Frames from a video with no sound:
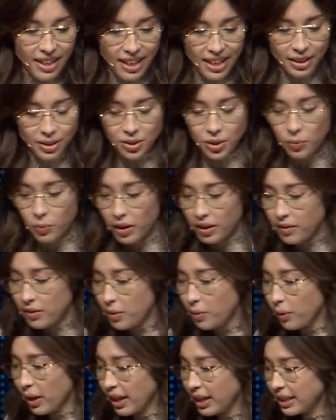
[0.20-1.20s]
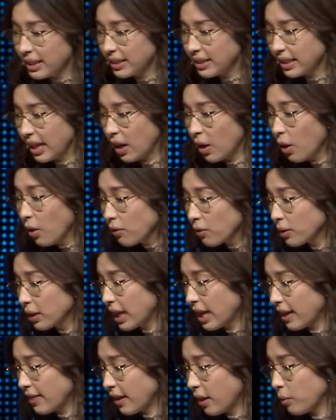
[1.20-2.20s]
And so one of the ways at
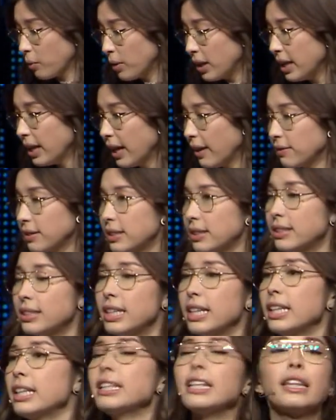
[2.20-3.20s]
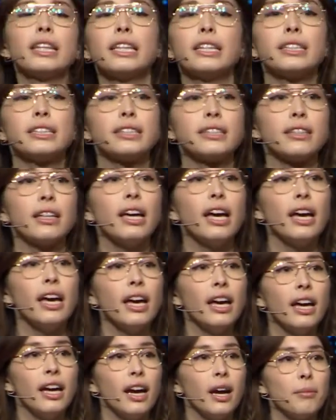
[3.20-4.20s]
Overlake that we have seen this
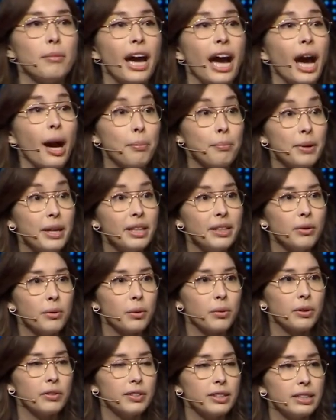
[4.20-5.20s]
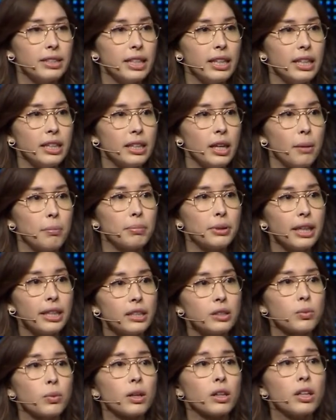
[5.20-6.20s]
happen, where we've seen a
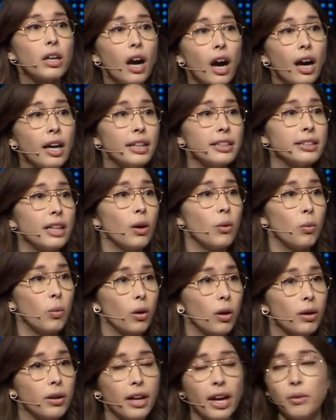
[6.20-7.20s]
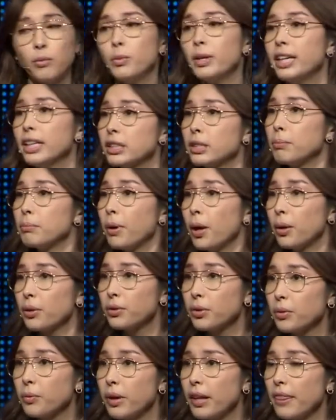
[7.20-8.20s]
place where God is at work and we get to
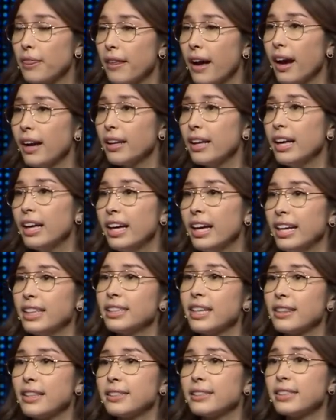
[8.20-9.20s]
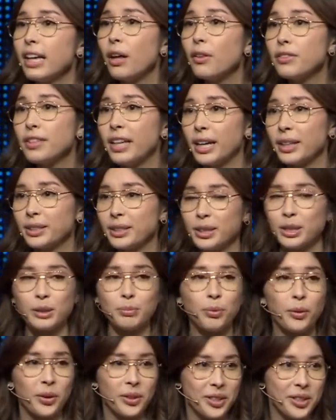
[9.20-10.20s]
partner with that, is at the South Texas
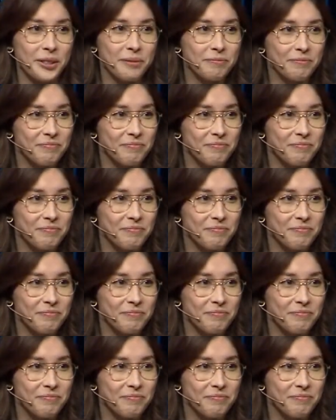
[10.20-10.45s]
border.